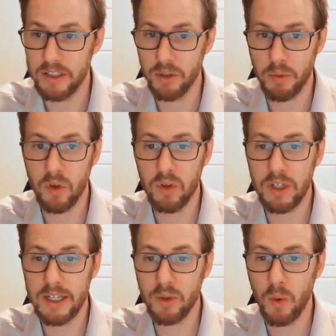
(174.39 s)
So we're going to look
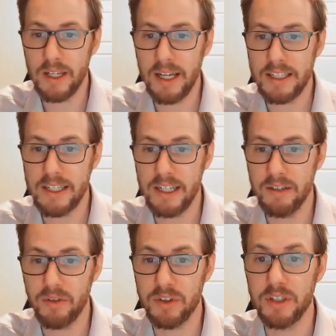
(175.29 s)
at 2019
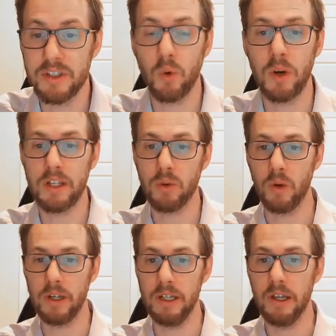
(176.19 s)
versus
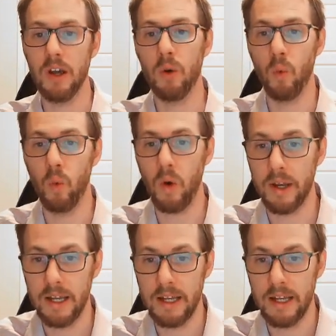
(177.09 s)
2021.